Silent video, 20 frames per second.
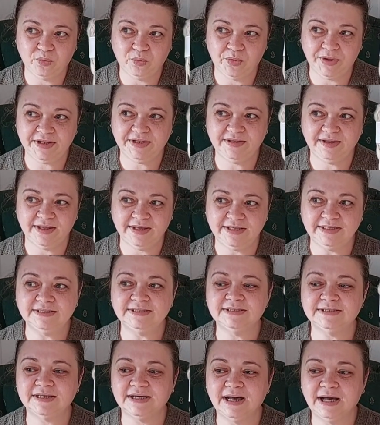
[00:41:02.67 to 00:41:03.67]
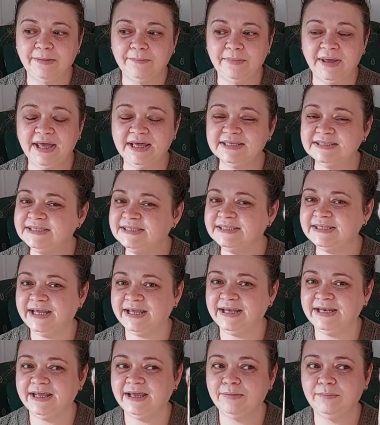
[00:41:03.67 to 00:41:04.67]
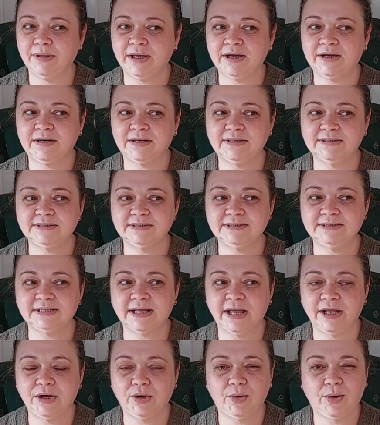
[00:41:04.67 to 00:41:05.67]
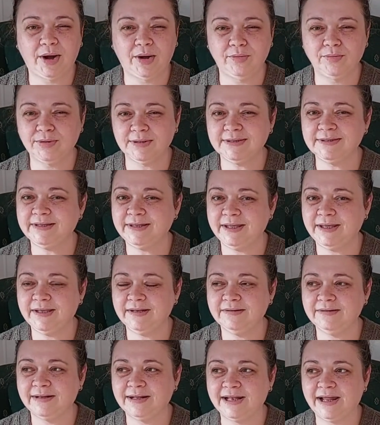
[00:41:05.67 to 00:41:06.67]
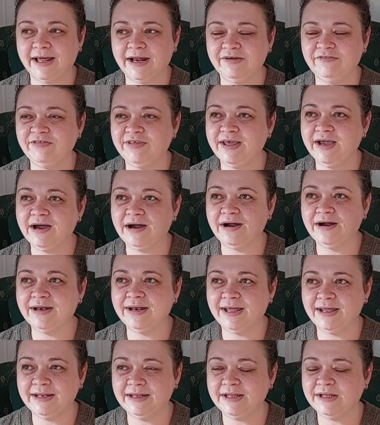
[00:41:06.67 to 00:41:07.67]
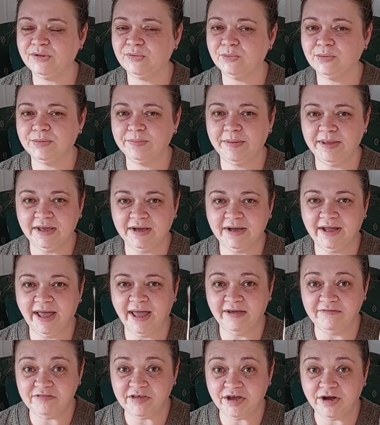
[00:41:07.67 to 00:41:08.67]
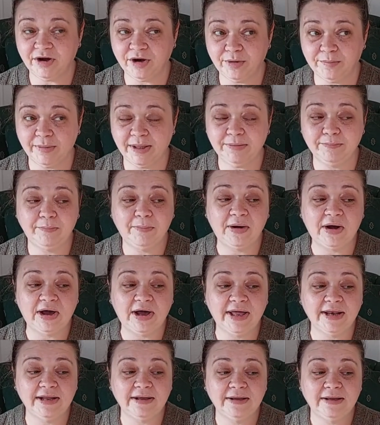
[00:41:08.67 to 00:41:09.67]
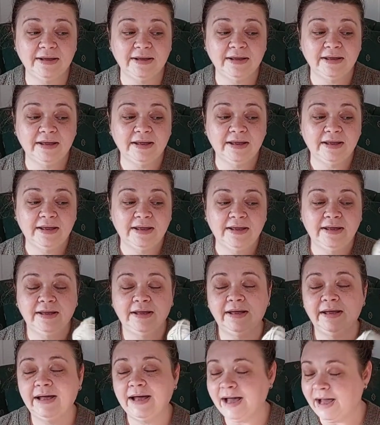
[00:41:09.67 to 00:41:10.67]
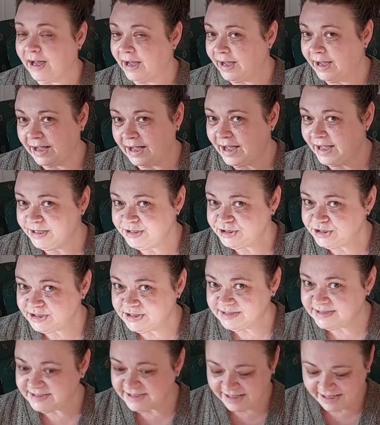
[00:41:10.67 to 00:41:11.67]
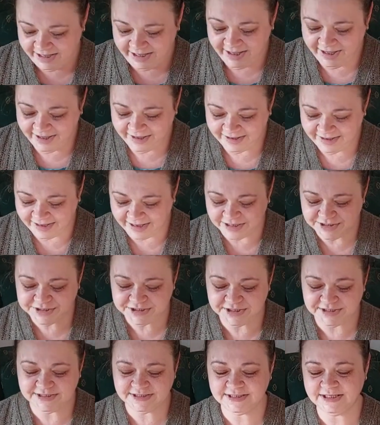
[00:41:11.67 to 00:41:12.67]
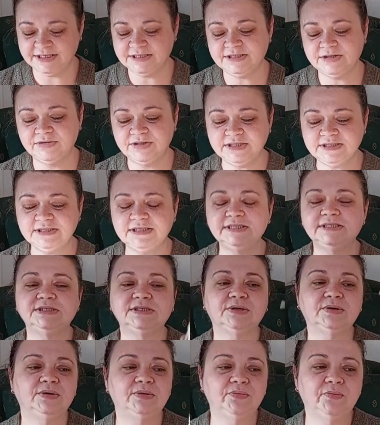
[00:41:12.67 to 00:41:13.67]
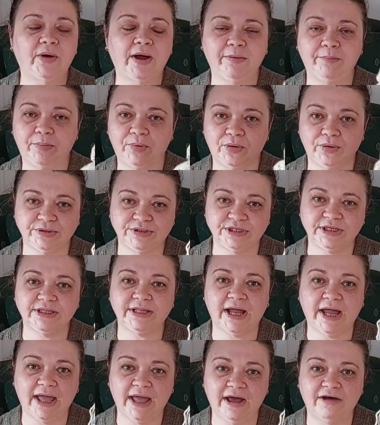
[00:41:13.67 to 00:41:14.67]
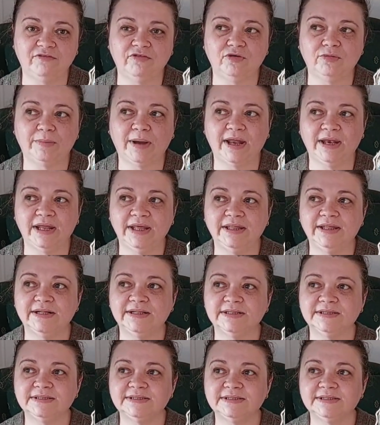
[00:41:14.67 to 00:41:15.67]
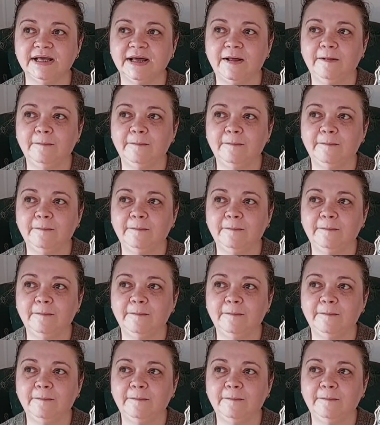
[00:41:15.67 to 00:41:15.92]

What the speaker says: with this. I'm hesitating because I know I will need a lot of yarn and it will be a heavy garment, but I shall see. I shall see. So this is one project I have on my needles,